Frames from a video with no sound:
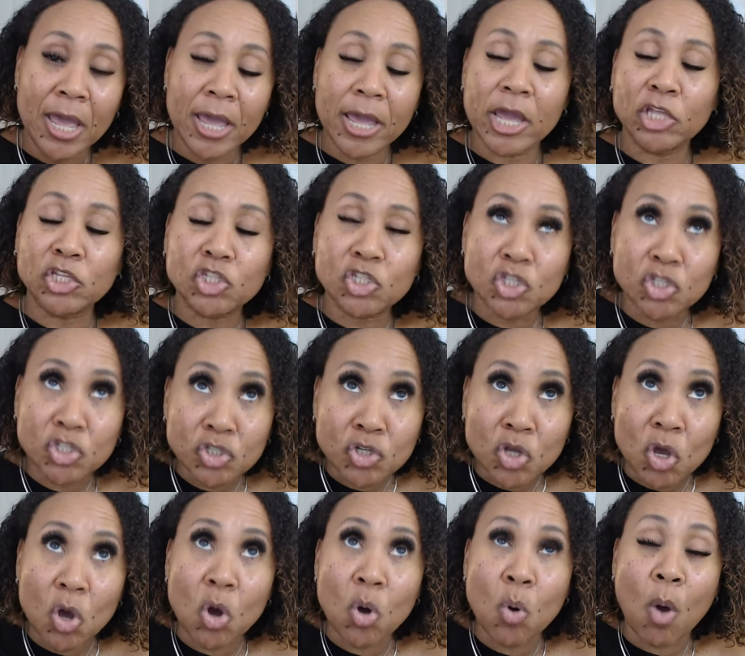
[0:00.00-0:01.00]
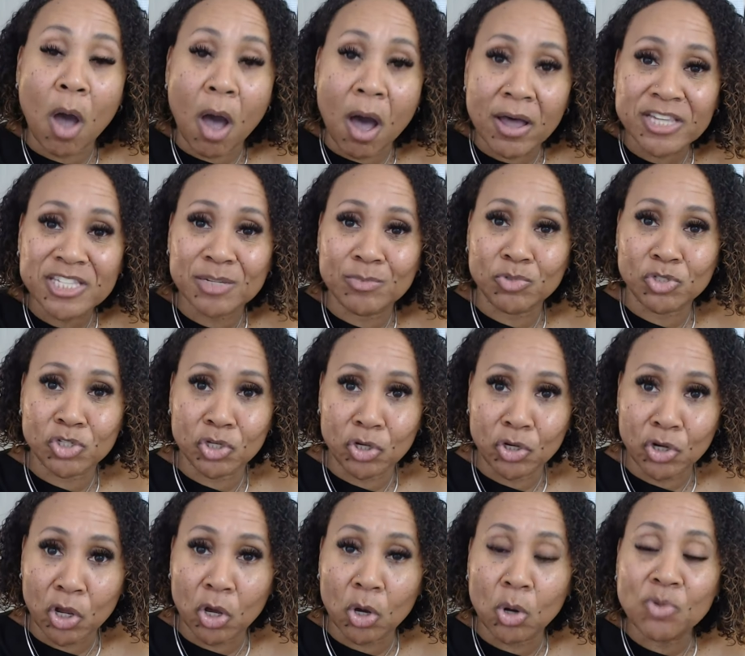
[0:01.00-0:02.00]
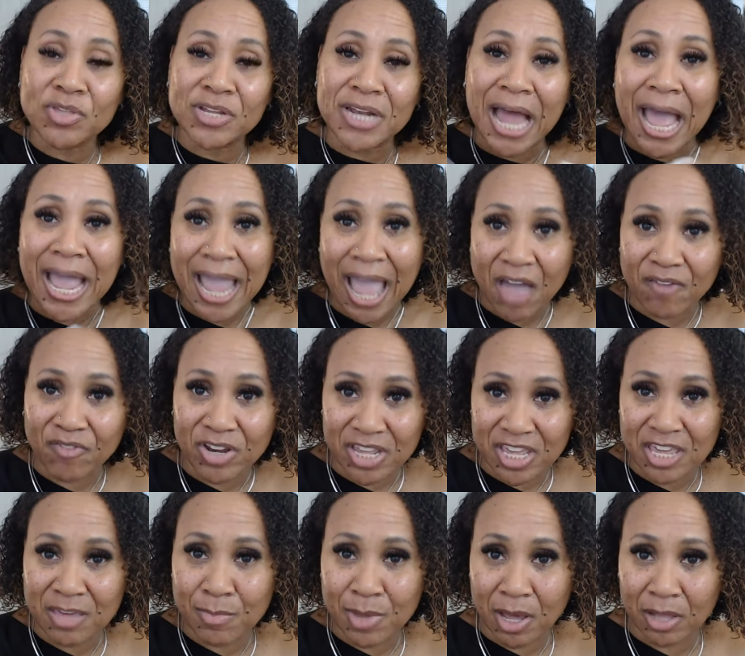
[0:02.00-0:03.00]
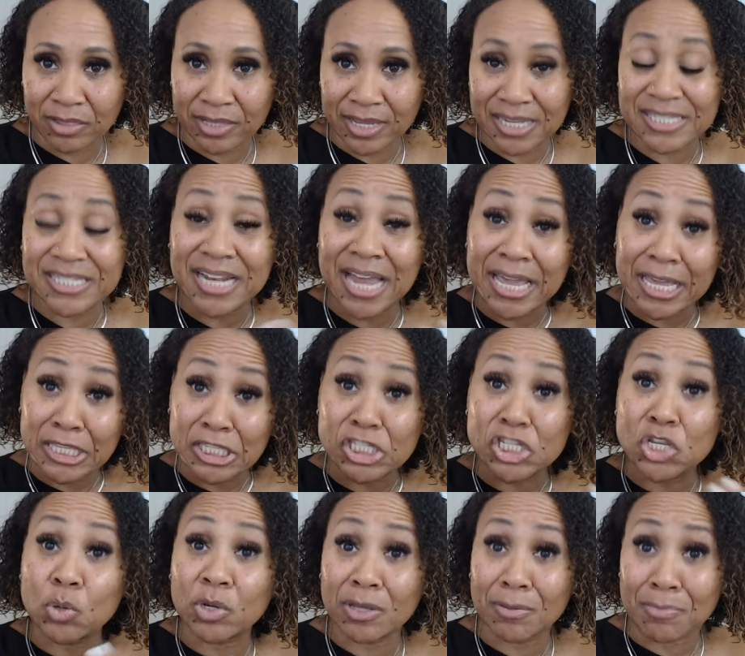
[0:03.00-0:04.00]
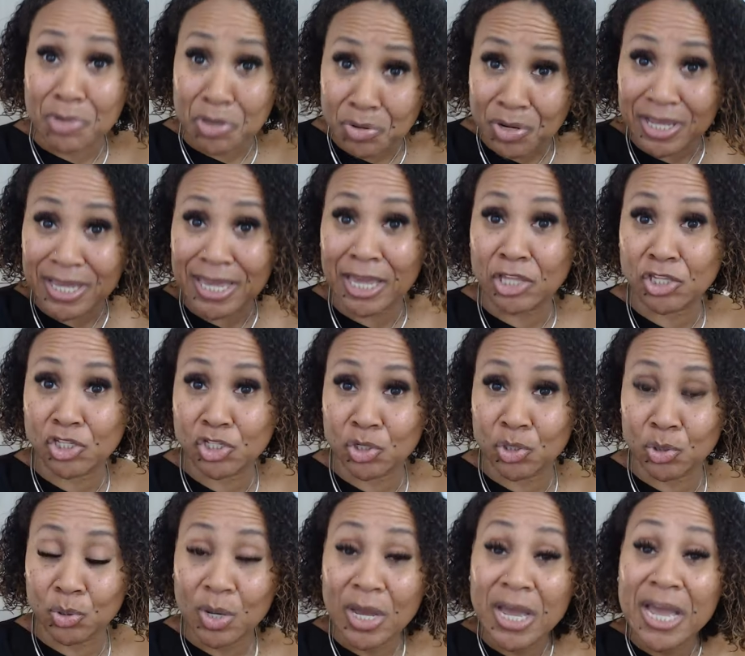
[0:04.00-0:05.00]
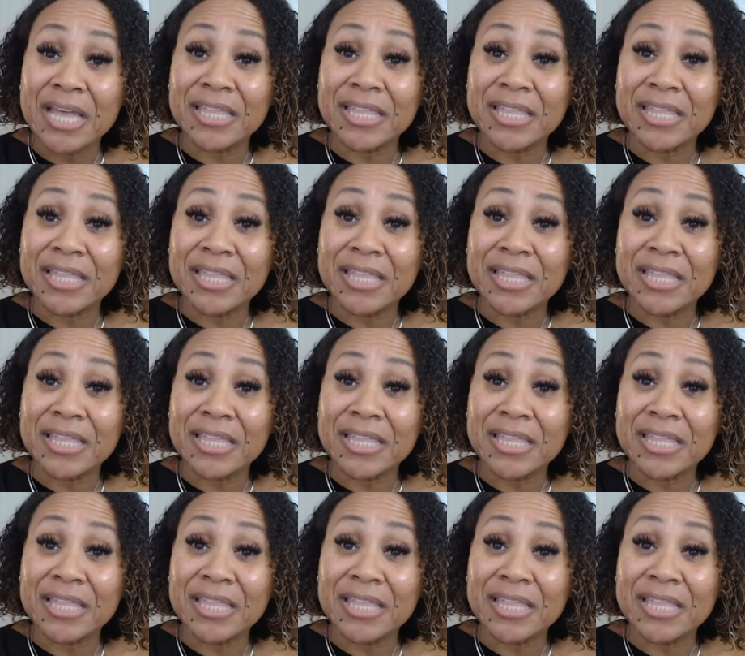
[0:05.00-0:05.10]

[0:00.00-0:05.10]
It's so awesome to know that I have an email list that I can still communicate to,